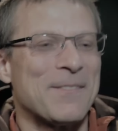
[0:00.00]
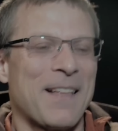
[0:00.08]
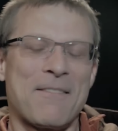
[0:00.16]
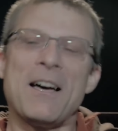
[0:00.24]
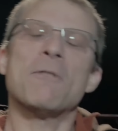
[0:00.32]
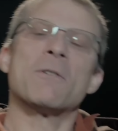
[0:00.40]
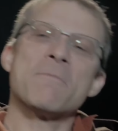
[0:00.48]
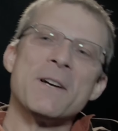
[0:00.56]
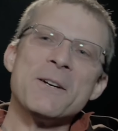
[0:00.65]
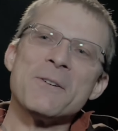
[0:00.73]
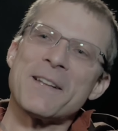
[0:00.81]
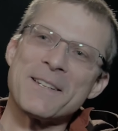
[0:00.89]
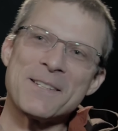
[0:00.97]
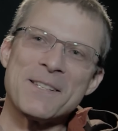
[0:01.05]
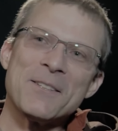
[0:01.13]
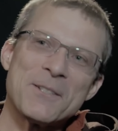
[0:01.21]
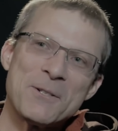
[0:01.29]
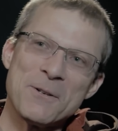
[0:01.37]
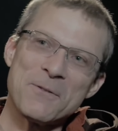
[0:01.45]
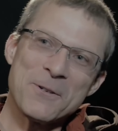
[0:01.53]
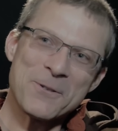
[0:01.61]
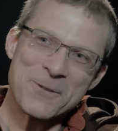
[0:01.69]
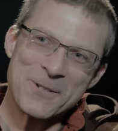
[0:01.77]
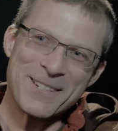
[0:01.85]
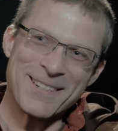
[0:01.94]
I've got one of my own. I can sell it to you if you're
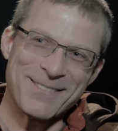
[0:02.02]
interested.